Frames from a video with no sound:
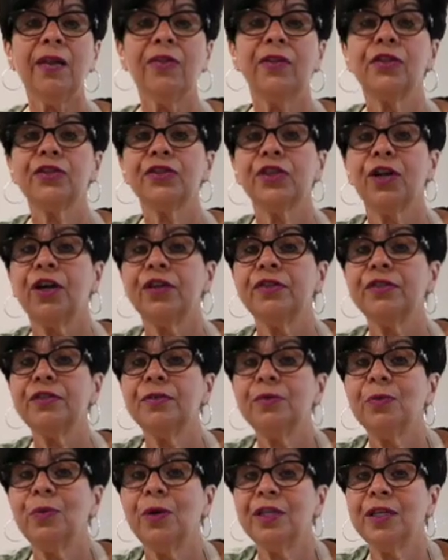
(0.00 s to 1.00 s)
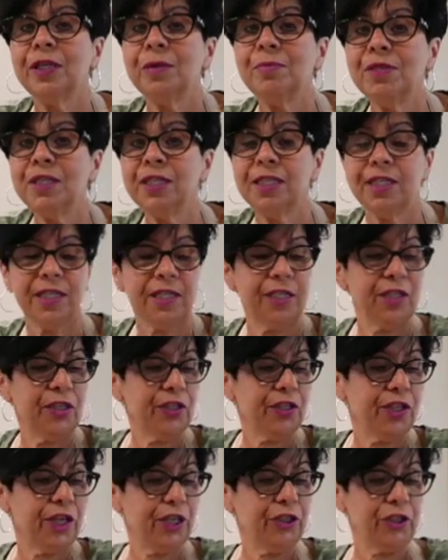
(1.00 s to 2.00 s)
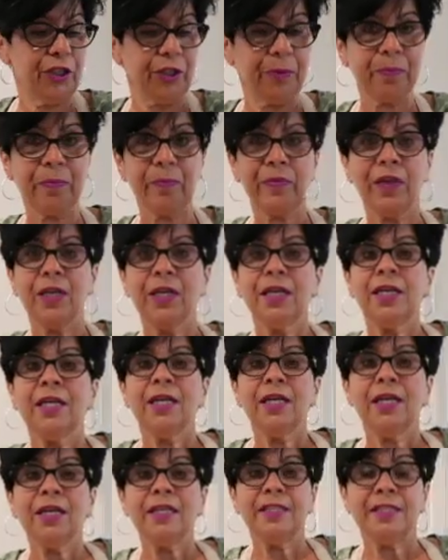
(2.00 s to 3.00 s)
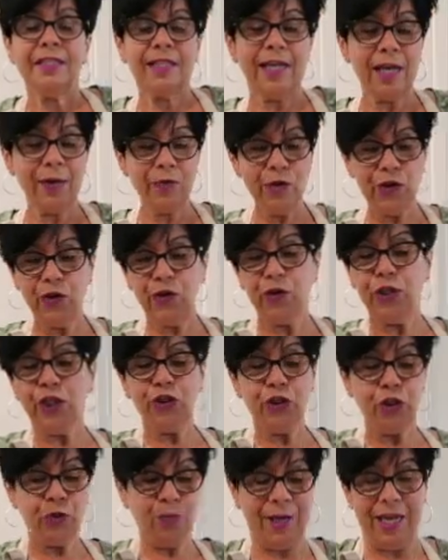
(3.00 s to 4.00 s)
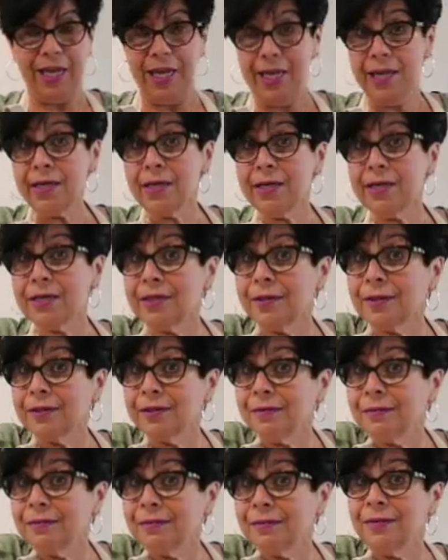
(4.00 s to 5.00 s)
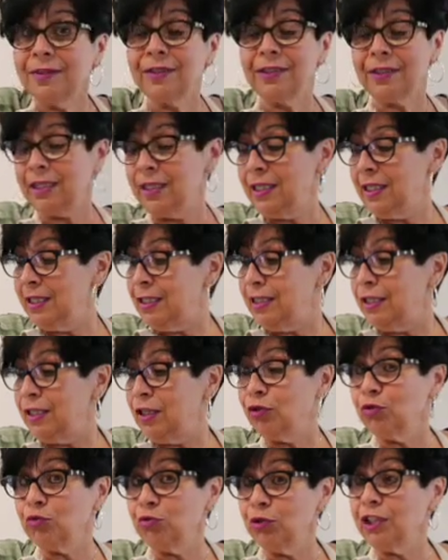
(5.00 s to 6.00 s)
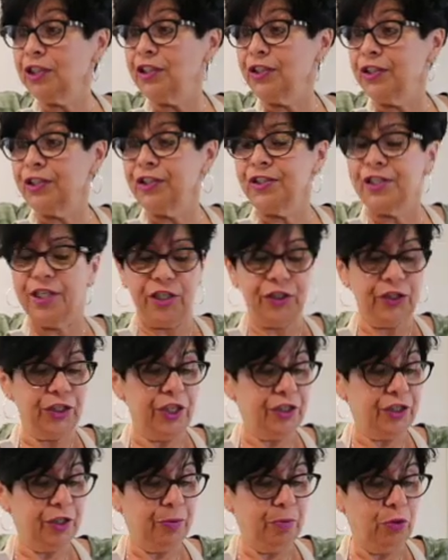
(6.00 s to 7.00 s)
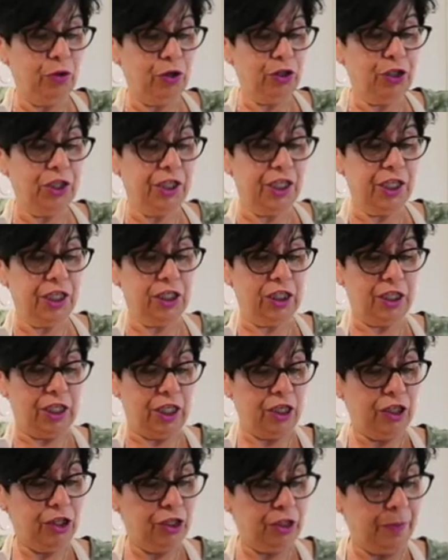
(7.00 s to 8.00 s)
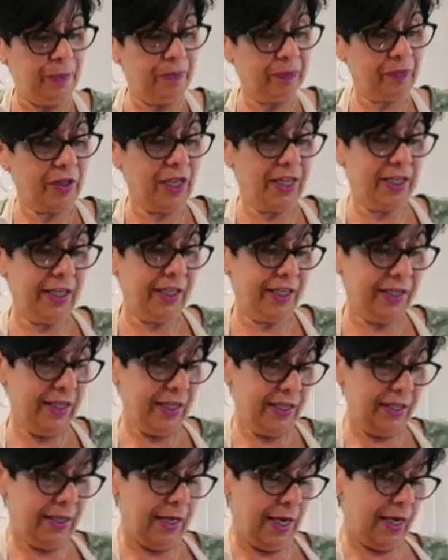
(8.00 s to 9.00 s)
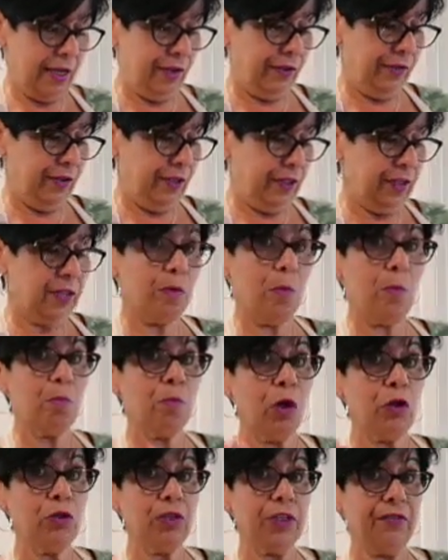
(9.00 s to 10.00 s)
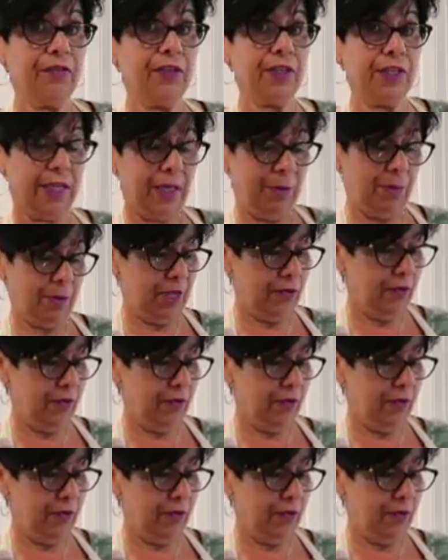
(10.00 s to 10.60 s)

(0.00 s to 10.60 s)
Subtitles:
there, dolls. Welcome to Dee Dee's Kitchen. Today we're going to make a really good dish. It's a Portuguese dish, and I got it out of this, most of it came out